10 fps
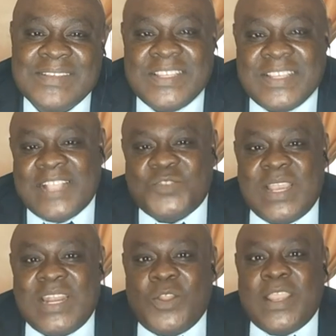you see that
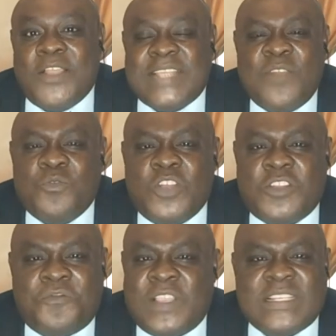you are a lawyer, your child will
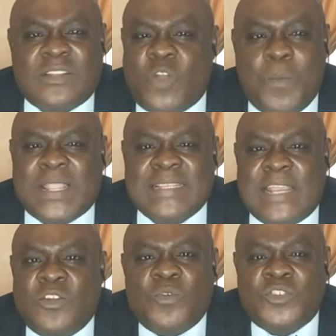just first come out and
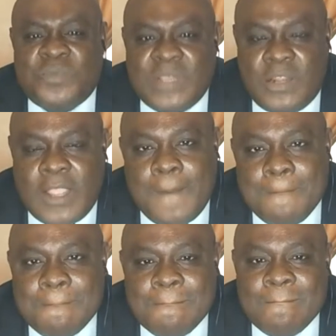say, I don't want to be a lawyer.
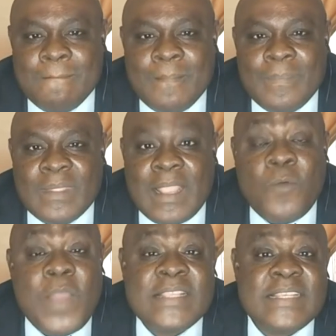Yeah.
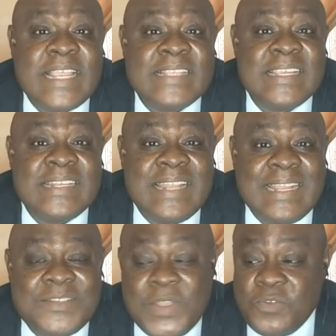And why is the child saying
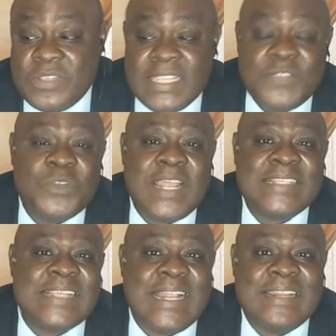that? When you sit with
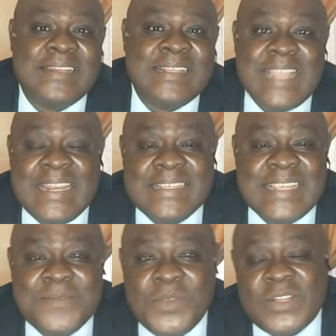that child, the child
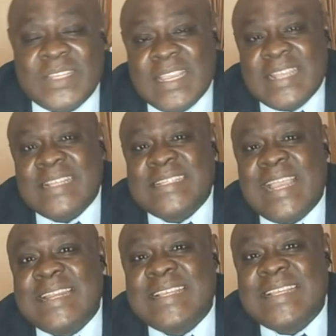is saying because the
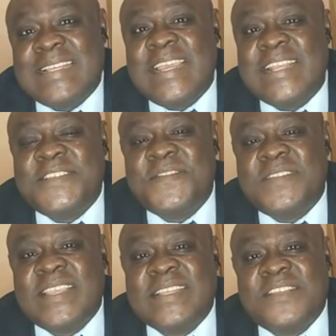child is seeing the
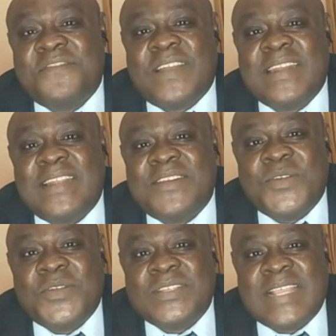negative things the father
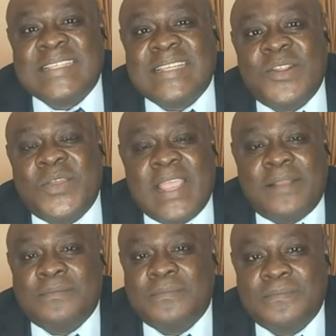does as yeah. a
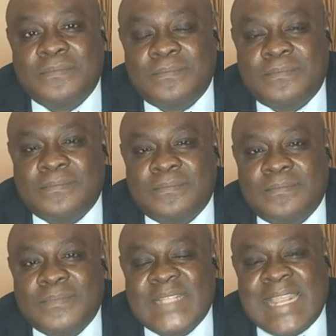lawyer. Yes.
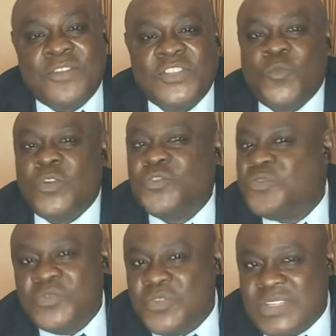And doesn't want
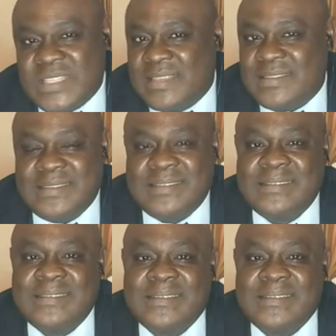to do those things.